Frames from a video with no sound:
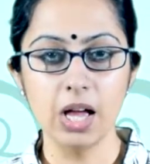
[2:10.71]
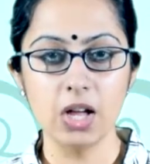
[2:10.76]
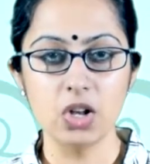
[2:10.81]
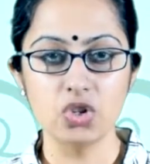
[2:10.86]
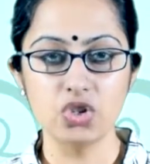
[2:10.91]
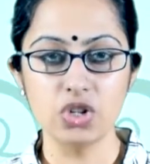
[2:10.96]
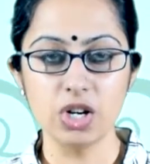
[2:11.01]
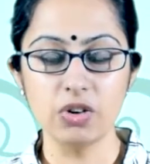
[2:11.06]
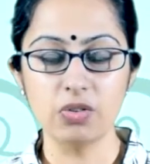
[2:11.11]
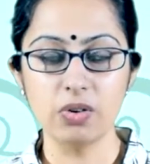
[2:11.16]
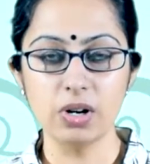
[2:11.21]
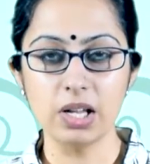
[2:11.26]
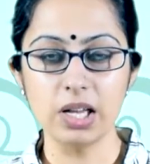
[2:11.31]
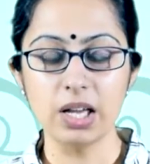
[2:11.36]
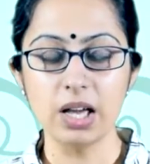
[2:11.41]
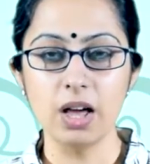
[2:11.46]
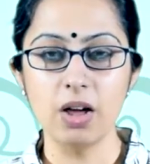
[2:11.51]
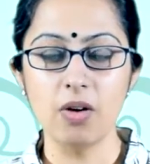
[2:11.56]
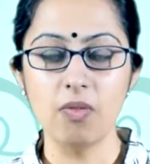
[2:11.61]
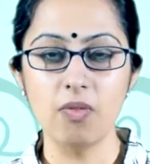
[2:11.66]
Generally,
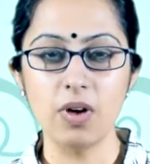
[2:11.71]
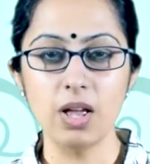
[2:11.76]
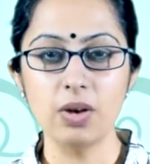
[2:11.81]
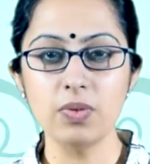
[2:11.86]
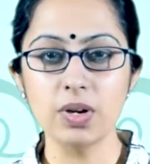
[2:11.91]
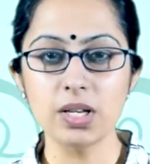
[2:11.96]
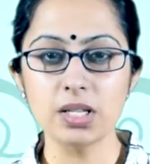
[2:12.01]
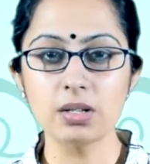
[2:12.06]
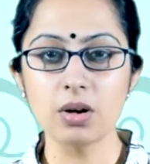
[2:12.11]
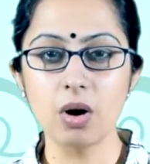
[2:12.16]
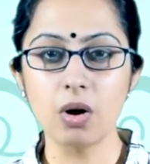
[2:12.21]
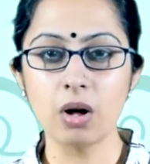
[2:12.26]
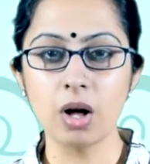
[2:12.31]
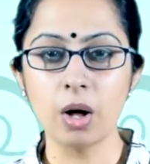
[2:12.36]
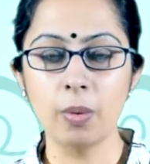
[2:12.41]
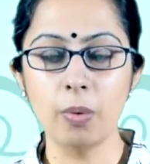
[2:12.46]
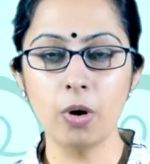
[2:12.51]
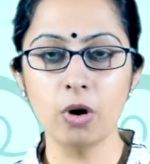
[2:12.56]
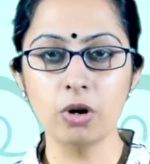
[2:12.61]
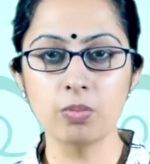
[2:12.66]
when we talk
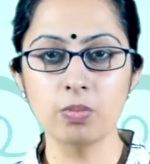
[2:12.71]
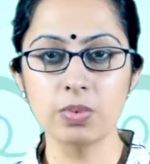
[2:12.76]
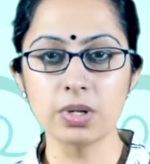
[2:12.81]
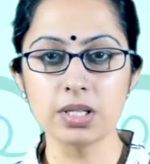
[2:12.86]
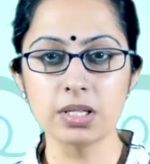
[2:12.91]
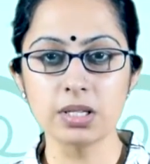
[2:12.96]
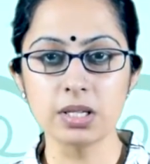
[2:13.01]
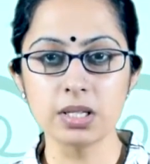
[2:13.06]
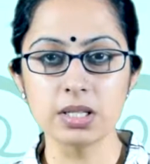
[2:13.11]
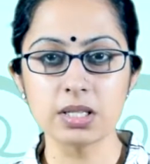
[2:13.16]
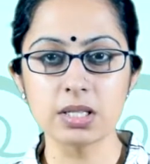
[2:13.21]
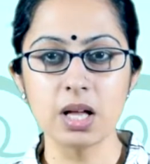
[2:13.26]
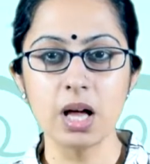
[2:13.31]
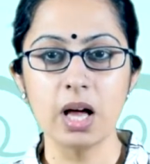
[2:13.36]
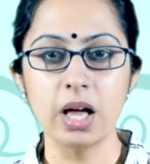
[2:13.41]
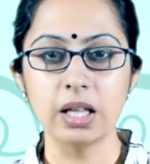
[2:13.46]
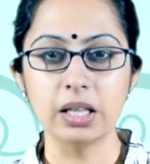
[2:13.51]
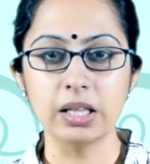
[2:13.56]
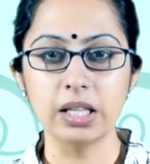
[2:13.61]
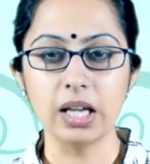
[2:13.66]
about business,
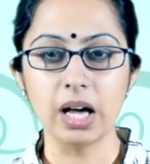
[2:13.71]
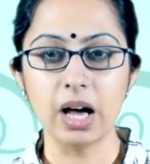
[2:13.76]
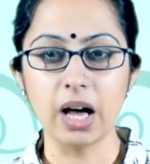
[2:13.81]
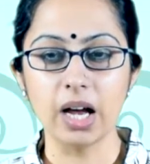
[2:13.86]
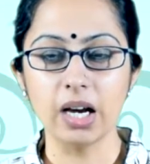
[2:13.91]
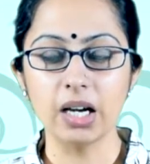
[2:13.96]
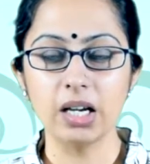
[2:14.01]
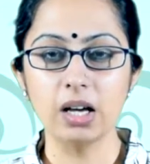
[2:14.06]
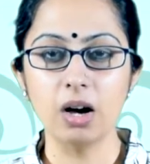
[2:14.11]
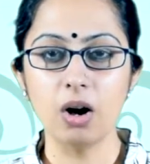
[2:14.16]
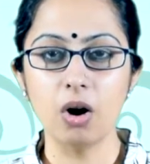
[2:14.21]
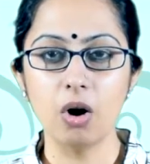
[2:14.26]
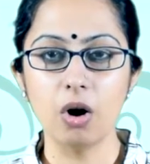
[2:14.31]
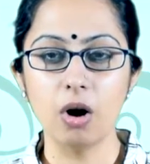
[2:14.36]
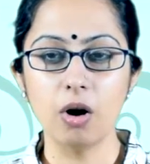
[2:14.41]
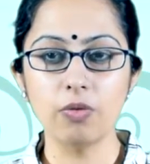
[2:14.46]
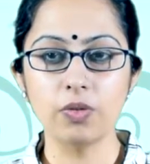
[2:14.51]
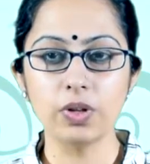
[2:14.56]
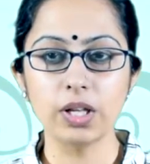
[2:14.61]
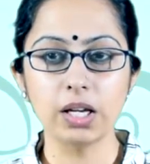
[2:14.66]
the idea
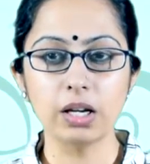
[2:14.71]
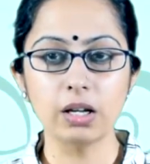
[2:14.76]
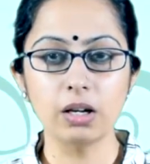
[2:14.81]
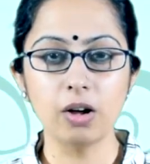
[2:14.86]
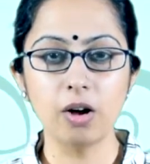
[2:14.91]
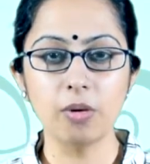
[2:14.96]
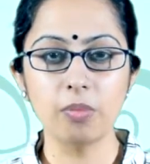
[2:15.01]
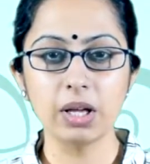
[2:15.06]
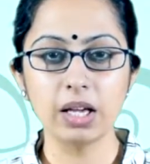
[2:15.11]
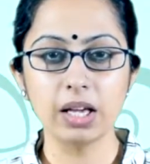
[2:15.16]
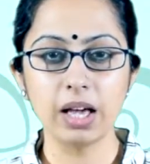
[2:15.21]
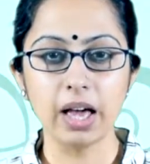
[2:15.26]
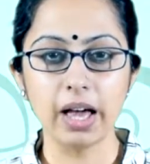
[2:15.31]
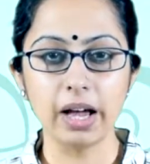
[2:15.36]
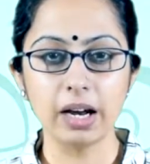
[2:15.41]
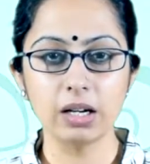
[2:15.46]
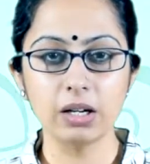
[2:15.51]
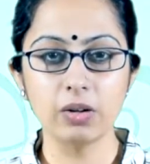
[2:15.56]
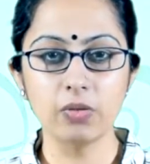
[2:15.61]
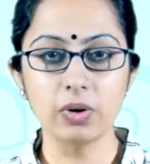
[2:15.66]
of economic
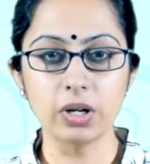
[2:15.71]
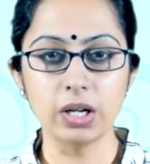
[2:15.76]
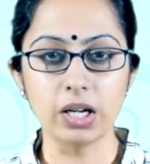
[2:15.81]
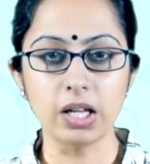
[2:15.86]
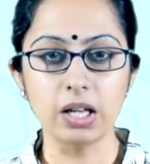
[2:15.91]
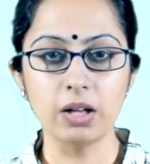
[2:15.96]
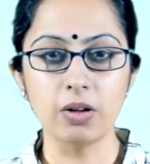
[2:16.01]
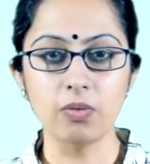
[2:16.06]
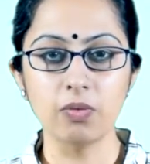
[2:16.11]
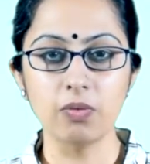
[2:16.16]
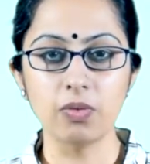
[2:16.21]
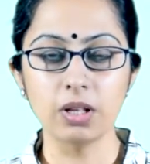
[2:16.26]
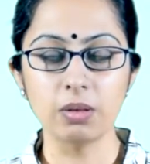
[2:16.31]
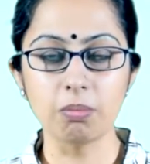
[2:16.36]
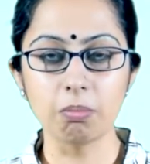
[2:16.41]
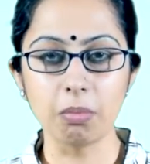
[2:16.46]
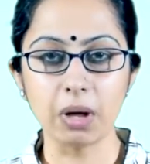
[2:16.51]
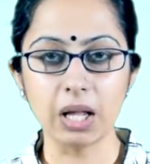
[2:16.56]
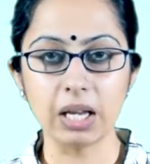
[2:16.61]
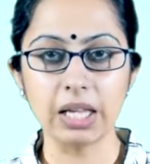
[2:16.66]
activity with
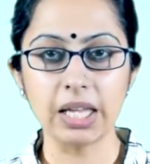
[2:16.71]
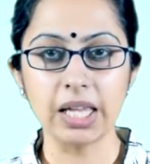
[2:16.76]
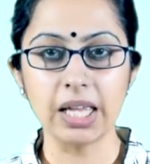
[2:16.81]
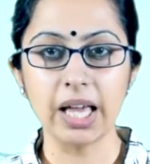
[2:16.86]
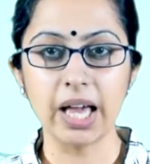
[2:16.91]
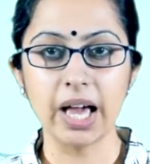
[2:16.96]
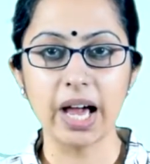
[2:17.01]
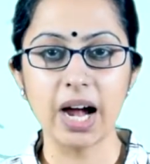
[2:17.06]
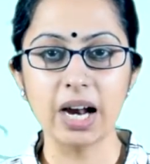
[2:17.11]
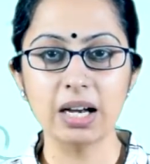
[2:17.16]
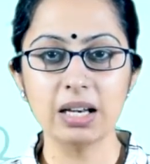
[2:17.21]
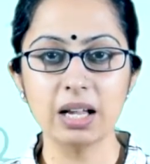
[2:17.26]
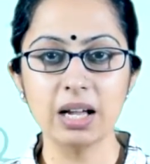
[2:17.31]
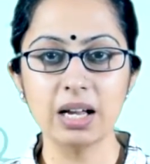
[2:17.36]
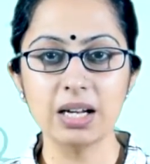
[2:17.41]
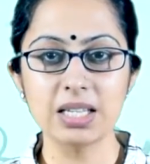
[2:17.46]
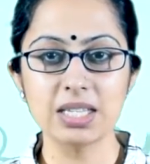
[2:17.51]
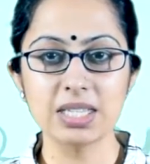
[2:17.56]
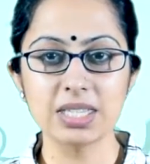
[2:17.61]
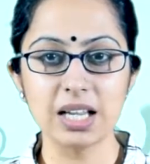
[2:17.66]
money at
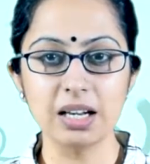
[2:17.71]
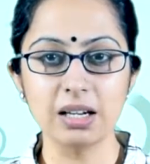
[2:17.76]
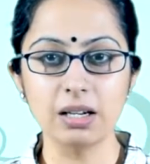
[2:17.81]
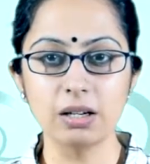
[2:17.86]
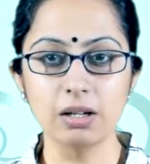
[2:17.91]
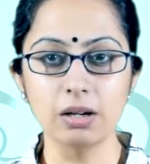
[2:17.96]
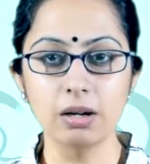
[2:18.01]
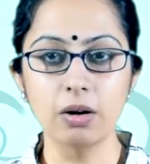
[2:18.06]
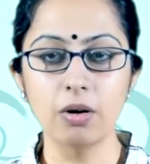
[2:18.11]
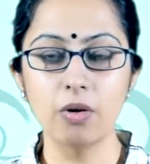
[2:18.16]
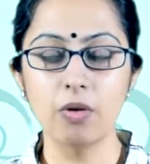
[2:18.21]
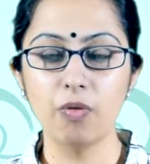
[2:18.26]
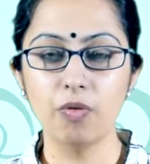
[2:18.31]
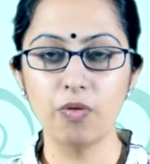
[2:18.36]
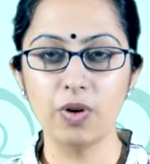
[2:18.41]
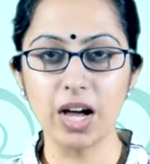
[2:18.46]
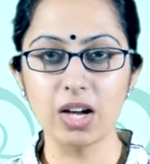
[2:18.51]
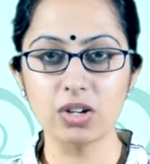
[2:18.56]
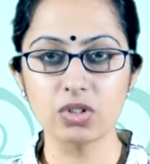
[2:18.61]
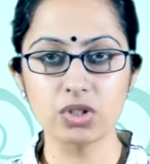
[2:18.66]
its center
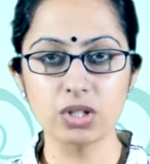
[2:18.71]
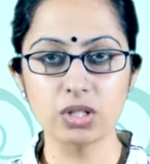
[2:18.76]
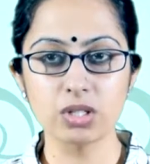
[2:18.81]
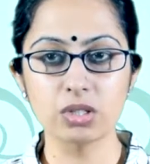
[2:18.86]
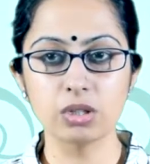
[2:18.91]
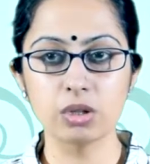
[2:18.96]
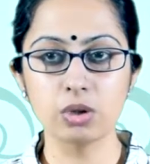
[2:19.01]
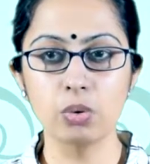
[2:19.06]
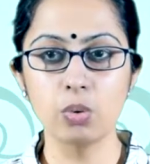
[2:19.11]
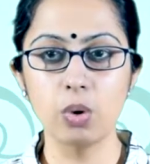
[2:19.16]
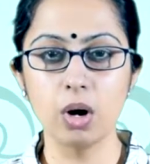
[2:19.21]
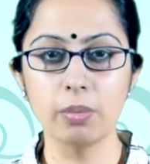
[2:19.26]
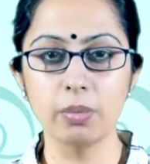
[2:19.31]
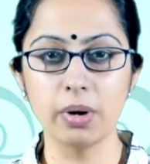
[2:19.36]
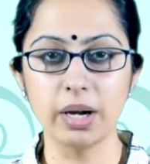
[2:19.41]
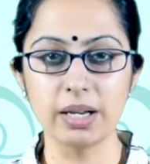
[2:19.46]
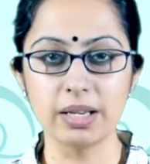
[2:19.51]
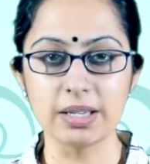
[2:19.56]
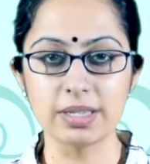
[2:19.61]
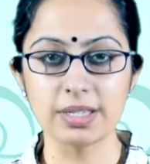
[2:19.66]
flashes through our
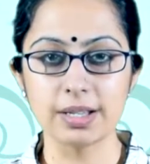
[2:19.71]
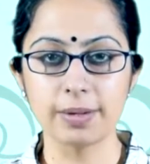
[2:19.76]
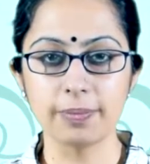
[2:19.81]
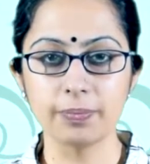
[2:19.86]
minds.